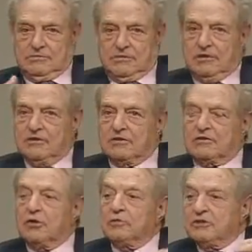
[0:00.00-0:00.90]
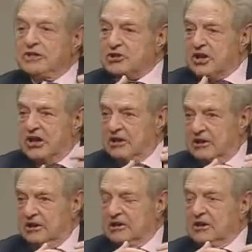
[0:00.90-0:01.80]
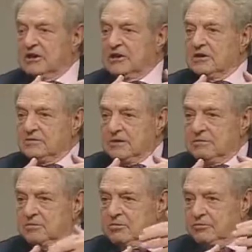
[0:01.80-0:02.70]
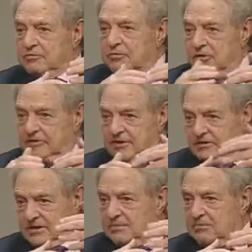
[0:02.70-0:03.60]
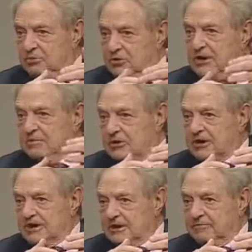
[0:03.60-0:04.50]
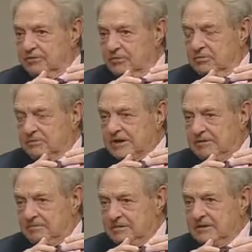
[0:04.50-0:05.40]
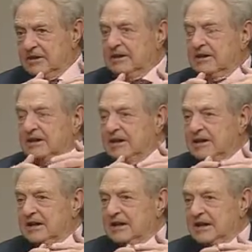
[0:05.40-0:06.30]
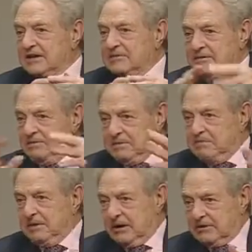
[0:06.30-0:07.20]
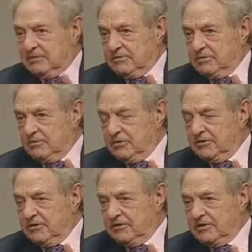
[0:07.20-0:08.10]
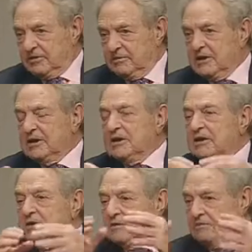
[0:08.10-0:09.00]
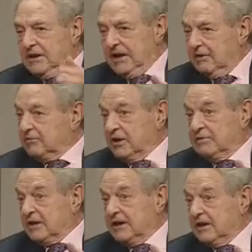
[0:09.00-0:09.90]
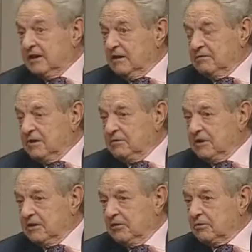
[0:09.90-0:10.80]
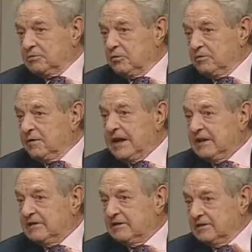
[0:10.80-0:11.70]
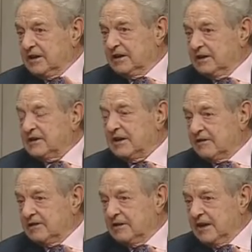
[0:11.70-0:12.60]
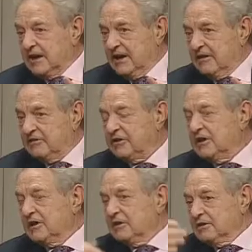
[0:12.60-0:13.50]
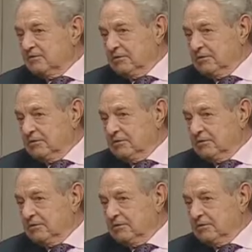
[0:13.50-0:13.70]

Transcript: for instance, hopefully China will move towards a dem more democratic form of government uh, and will be part of the world system, will have to have a, great, a, a lot more weight than it currently has. The,